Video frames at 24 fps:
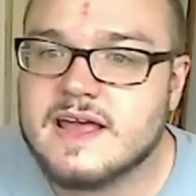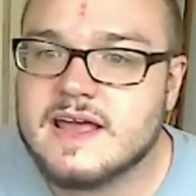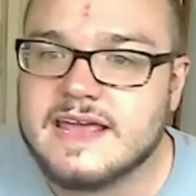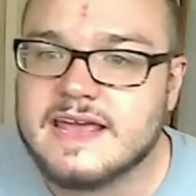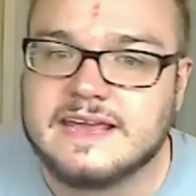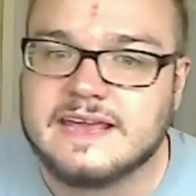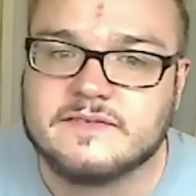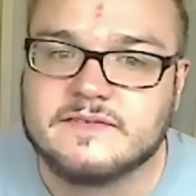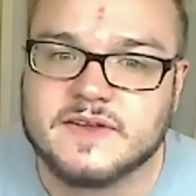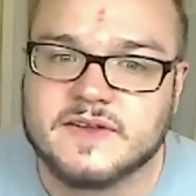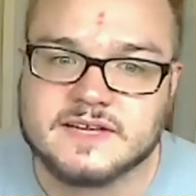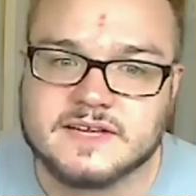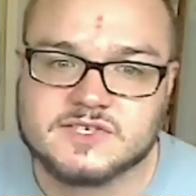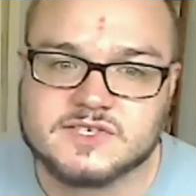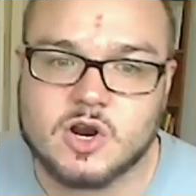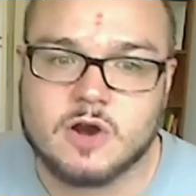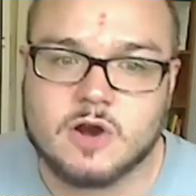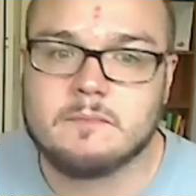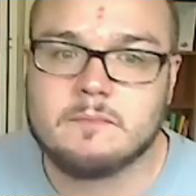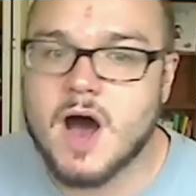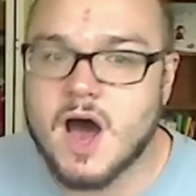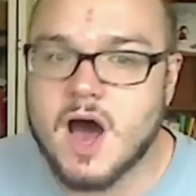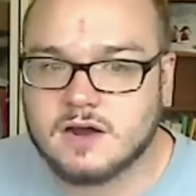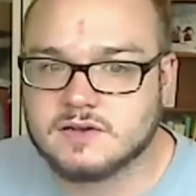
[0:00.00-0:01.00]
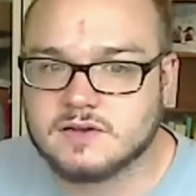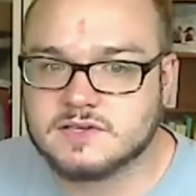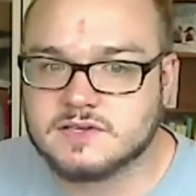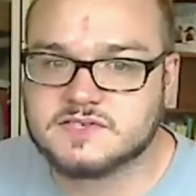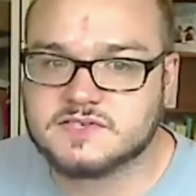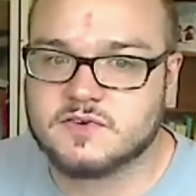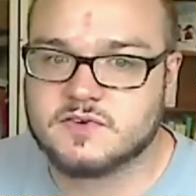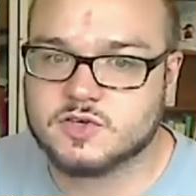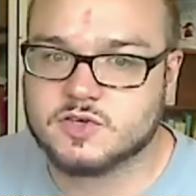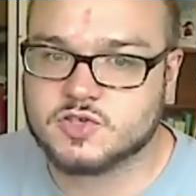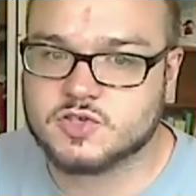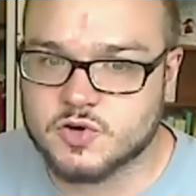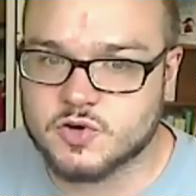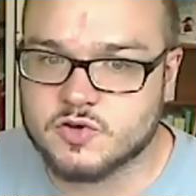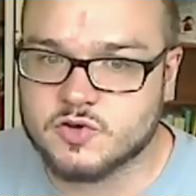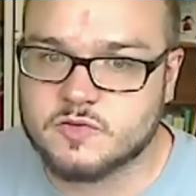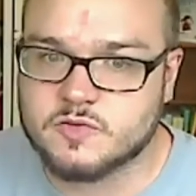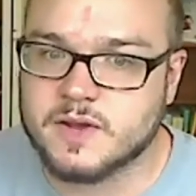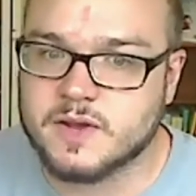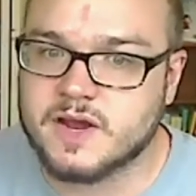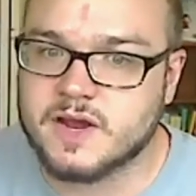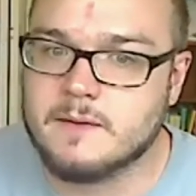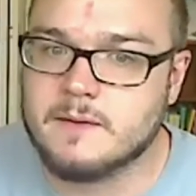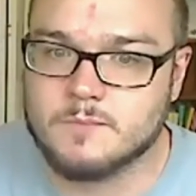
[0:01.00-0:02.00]
even as our models for truth
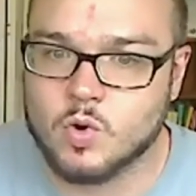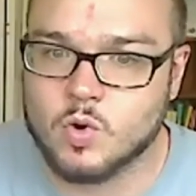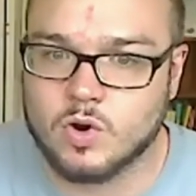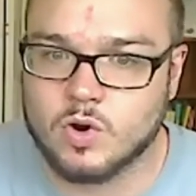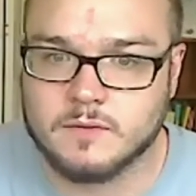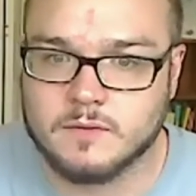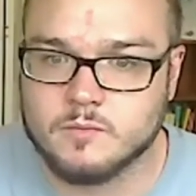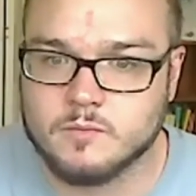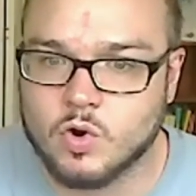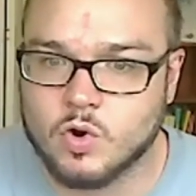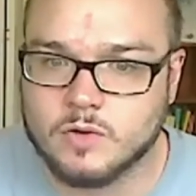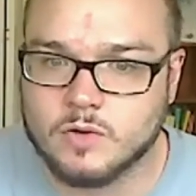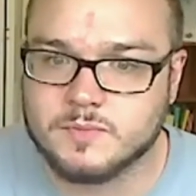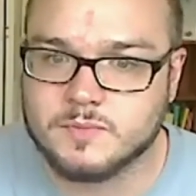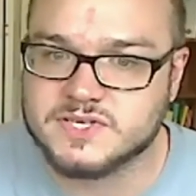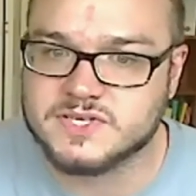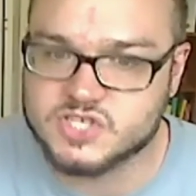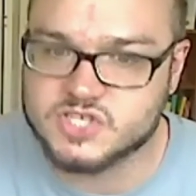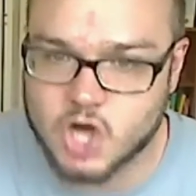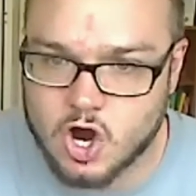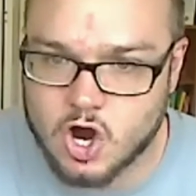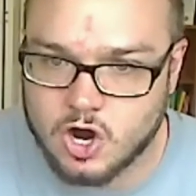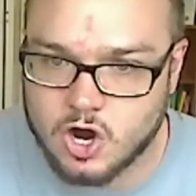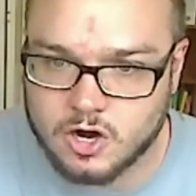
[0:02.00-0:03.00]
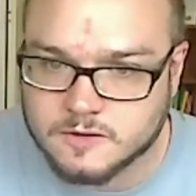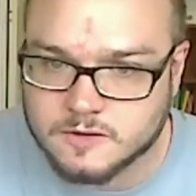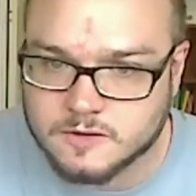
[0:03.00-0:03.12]
become more and more bizarre.